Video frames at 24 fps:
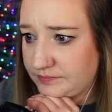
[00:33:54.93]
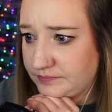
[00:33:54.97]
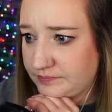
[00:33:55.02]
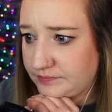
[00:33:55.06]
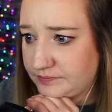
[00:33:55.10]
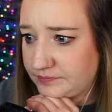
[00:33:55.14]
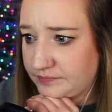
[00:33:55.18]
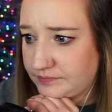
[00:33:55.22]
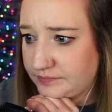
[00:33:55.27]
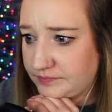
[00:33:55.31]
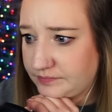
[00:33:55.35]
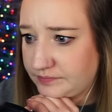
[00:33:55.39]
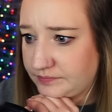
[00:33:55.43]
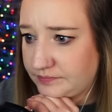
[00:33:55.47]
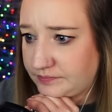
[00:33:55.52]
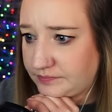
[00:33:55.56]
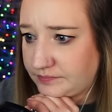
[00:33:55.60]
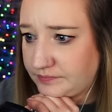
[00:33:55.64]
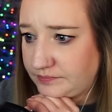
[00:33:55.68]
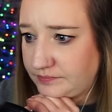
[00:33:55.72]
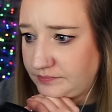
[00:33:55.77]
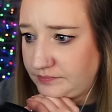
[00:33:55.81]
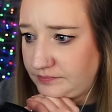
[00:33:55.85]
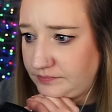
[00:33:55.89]

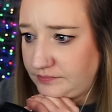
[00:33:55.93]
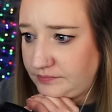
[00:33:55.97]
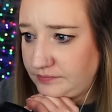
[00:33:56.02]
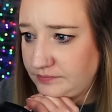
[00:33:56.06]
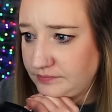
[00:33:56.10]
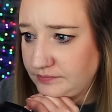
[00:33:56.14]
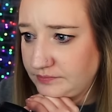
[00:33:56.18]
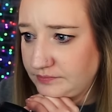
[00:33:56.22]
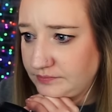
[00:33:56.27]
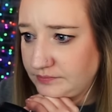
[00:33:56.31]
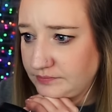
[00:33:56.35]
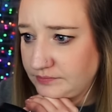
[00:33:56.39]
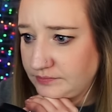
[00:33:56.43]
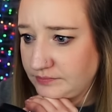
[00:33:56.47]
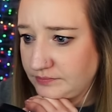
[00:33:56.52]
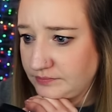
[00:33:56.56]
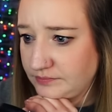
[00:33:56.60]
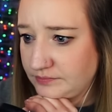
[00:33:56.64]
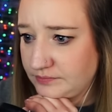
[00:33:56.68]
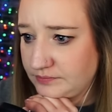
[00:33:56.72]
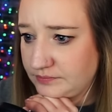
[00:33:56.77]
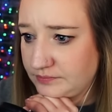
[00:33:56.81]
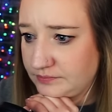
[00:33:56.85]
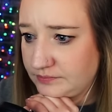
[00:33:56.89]

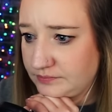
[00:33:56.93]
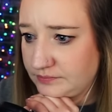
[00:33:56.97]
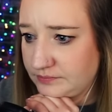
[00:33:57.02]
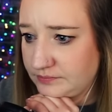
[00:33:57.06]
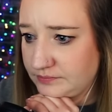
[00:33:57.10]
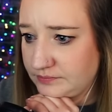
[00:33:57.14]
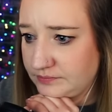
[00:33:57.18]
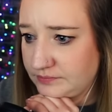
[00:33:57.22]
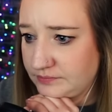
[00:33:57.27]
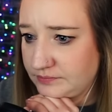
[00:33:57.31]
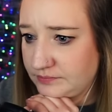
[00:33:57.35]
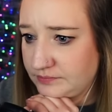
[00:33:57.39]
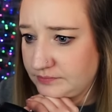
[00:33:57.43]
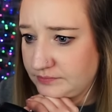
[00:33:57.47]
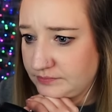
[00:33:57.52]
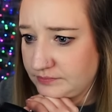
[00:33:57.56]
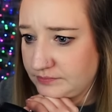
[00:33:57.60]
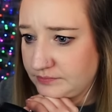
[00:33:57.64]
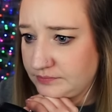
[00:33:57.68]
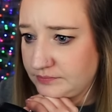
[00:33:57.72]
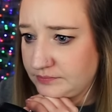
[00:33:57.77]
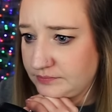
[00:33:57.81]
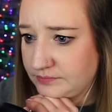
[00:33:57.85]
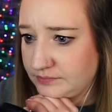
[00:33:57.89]

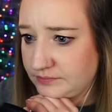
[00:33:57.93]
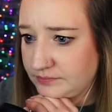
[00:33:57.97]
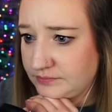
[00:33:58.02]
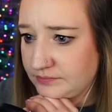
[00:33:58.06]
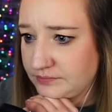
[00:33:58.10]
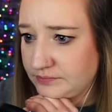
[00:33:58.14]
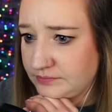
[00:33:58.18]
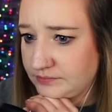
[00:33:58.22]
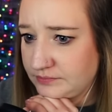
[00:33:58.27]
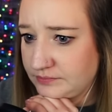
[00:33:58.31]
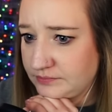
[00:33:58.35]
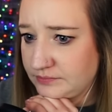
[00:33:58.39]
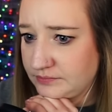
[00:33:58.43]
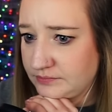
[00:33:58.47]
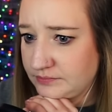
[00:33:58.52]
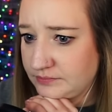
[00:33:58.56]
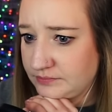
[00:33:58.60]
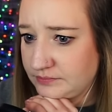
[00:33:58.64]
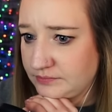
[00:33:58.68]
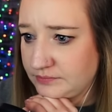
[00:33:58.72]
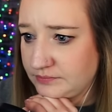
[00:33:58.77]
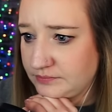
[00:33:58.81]
No one is speaking in this clip.